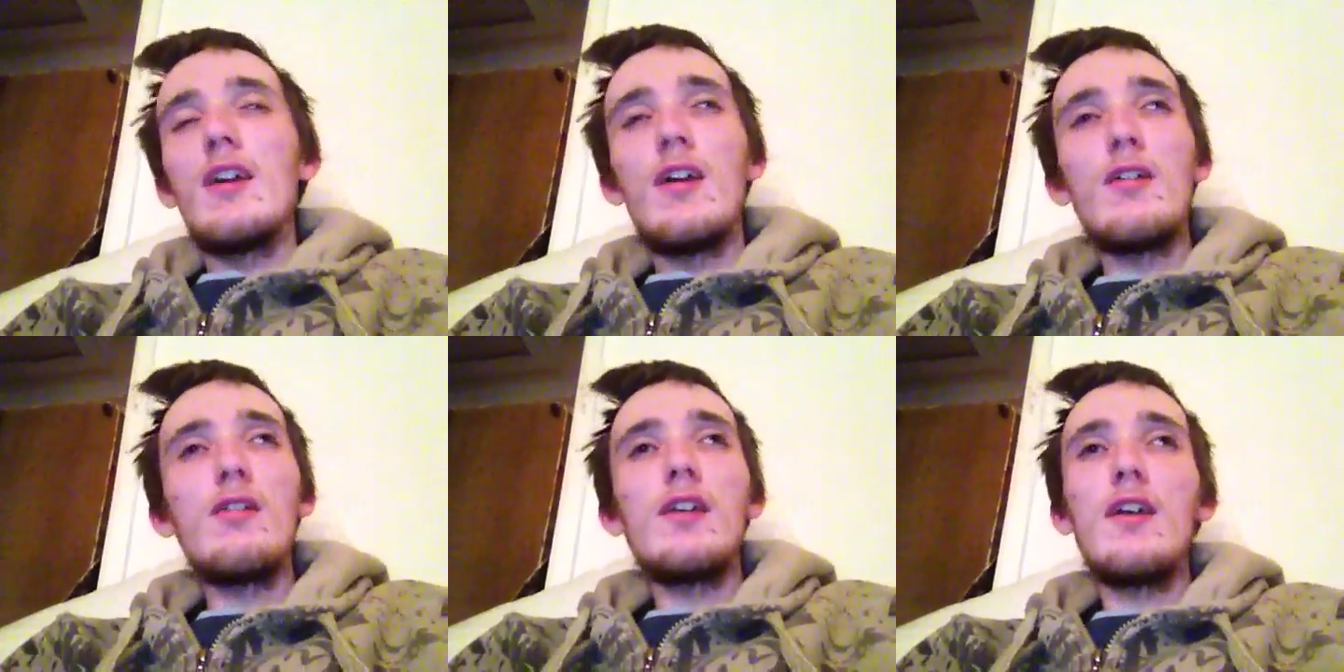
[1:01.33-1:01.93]
I
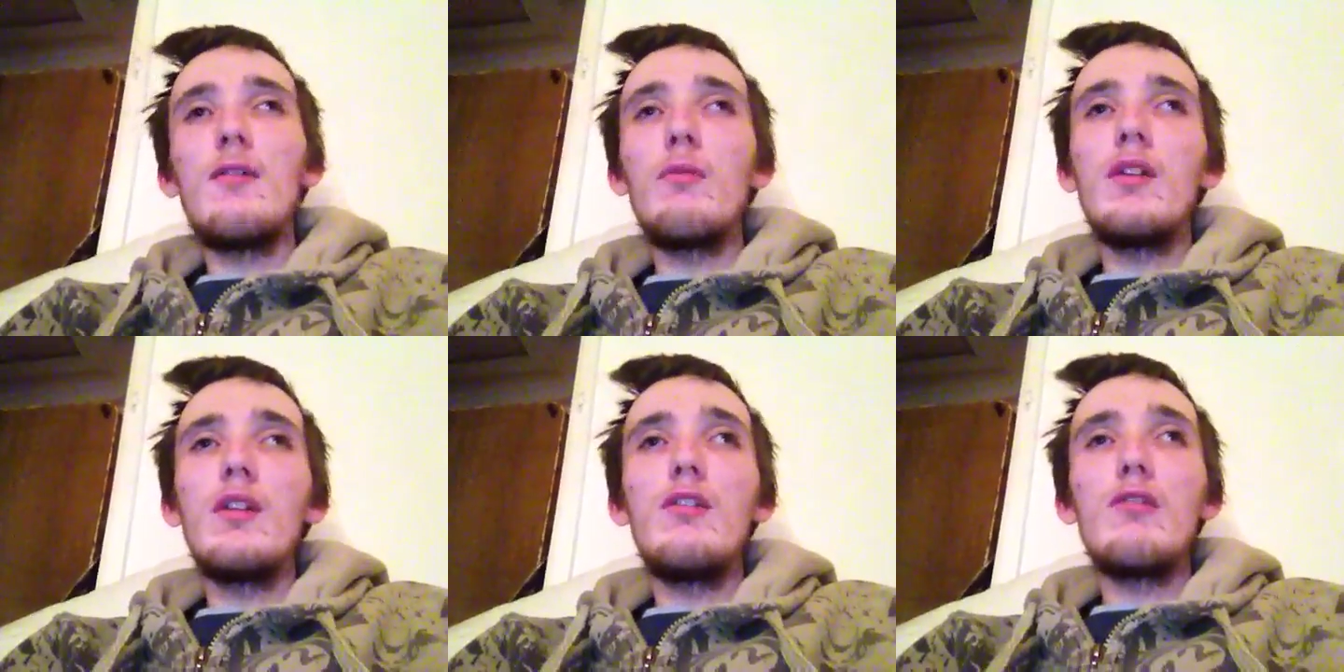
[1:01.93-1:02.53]
don't care
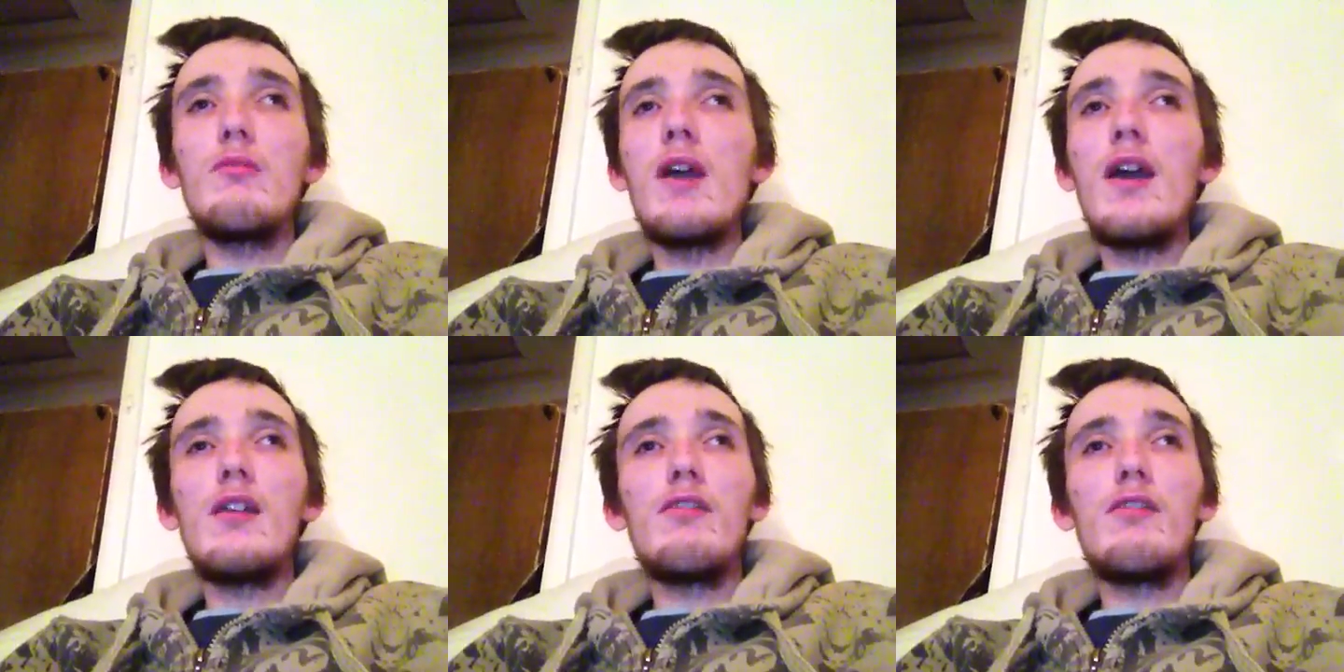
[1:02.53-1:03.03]
whether you're a Mac